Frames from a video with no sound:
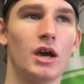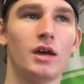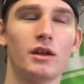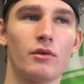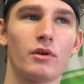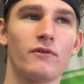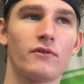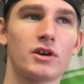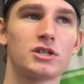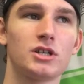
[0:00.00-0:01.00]
and I
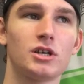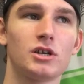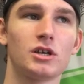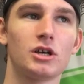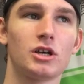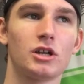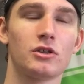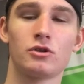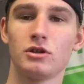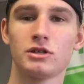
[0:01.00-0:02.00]
refreshed it
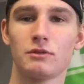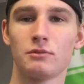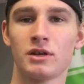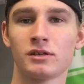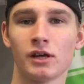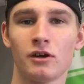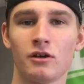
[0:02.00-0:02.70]
30 some minutes later,